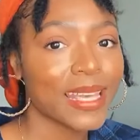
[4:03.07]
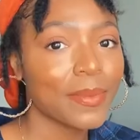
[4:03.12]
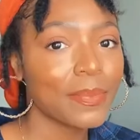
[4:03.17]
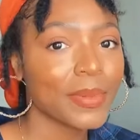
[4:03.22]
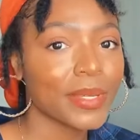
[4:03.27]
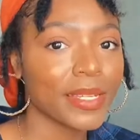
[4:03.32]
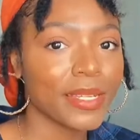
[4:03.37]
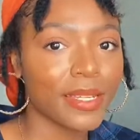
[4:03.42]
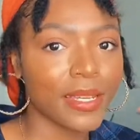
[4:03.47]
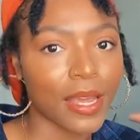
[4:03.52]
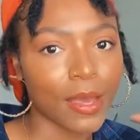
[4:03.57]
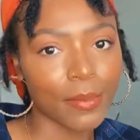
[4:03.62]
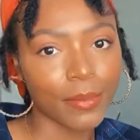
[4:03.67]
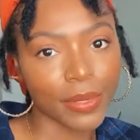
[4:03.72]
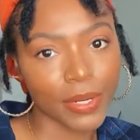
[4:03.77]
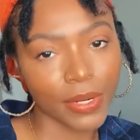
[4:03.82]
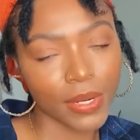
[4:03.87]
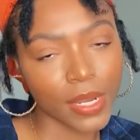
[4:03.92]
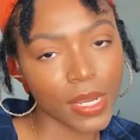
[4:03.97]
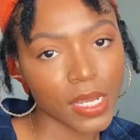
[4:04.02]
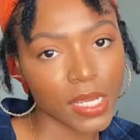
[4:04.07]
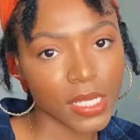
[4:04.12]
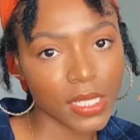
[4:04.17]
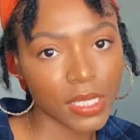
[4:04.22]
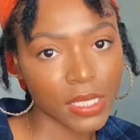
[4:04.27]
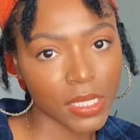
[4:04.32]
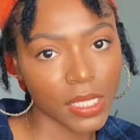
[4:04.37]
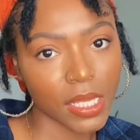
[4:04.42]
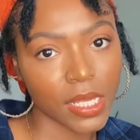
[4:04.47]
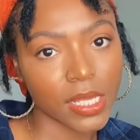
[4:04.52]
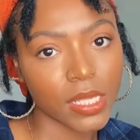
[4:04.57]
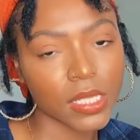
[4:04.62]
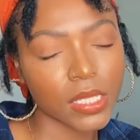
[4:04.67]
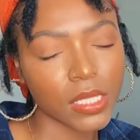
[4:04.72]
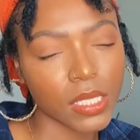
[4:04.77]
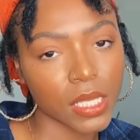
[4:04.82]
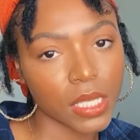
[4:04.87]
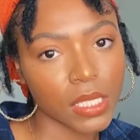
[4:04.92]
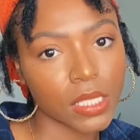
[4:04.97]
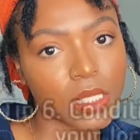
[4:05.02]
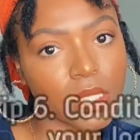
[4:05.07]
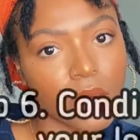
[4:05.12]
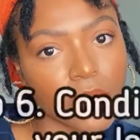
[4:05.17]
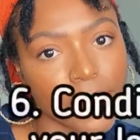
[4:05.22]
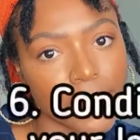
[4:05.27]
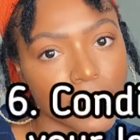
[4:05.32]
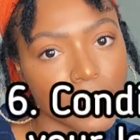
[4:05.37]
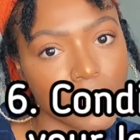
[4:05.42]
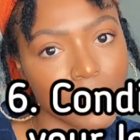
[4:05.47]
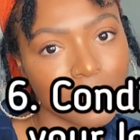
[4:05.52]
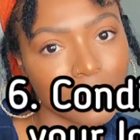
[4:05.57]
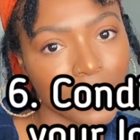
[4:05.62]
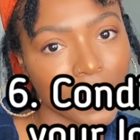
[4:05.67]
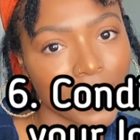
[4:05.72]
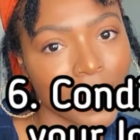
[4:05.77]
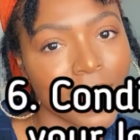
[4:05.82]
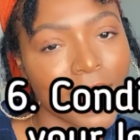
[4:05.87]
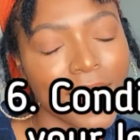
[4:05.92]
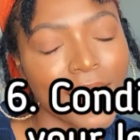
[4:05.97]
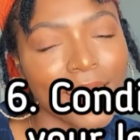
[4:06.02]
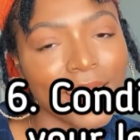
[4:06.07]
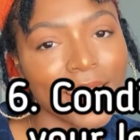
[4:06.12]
Tip number 6 is going to be